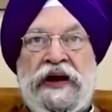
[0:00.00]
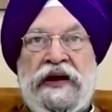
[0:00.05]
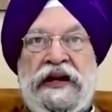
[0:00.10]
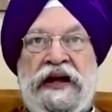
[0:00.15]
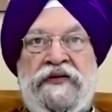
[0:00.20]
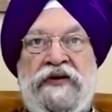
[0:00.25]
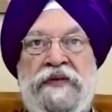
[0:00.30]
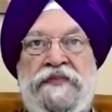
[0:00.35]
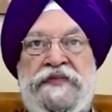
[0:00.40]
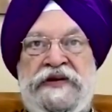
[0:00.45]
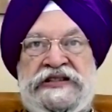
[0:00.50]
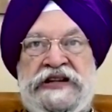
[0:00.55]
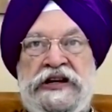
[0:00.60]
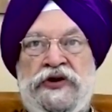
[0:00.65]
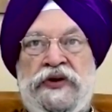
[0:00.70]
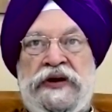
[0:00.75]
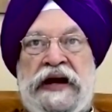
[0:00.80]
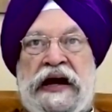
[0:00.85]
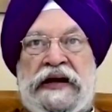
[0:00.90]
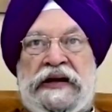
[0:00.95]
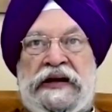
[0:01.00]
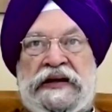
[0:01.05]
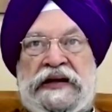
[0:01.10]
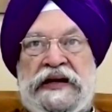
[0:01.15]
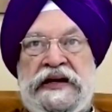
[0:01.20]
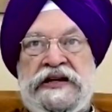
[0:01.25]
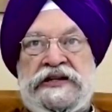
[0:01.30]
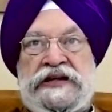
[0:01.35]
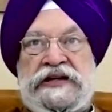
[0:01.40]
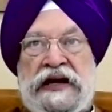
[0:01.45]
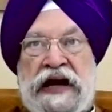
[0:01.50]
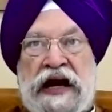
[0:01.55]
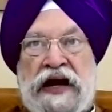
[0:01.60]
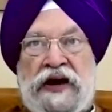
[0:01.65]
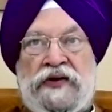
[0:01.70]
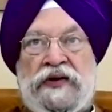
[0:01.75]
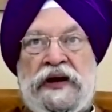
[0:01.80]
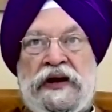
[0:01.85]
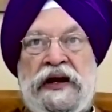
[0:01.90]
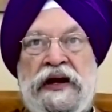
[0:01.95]
They were busy doing other things, and
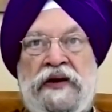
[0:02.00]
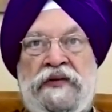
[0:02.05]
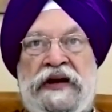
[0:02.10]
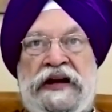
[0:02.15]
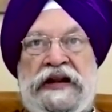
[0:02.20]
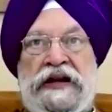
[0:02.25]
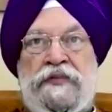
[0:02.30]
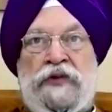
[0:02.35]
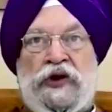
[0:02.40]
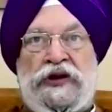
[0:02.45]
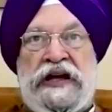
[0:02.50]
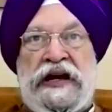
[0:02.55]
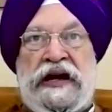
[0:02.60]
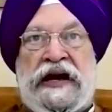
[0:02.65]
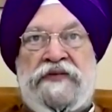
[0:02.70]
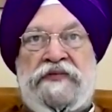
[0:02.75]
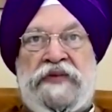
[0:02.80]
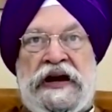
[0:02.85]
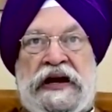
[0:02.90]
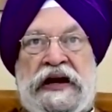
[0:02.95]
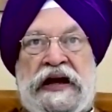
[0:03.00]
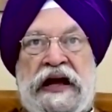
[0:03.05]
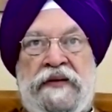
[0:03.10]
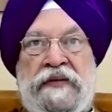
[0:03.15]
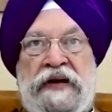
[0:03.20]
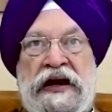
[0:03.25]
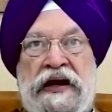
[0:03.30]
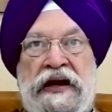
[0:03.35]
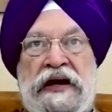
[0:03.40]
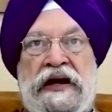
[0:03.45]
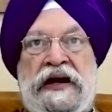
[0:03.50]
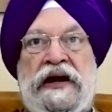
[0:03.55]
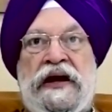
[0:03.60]
now when the Modi government came in.